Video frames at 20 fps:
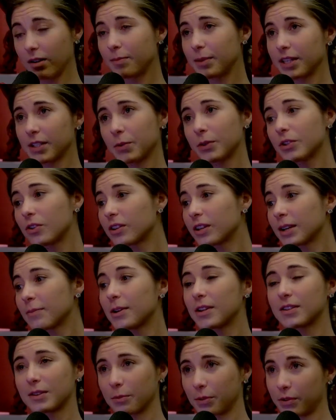because we're talking
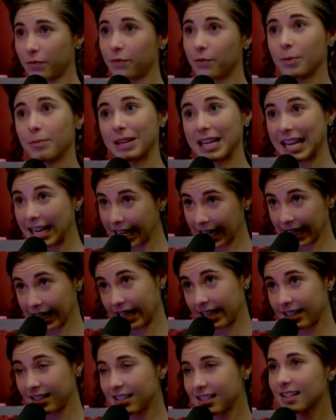about someone from
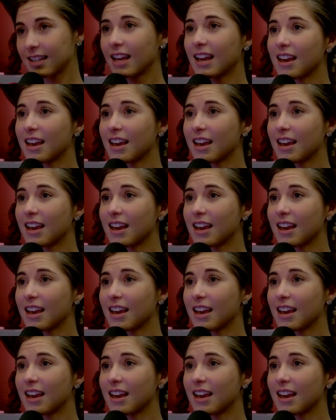England,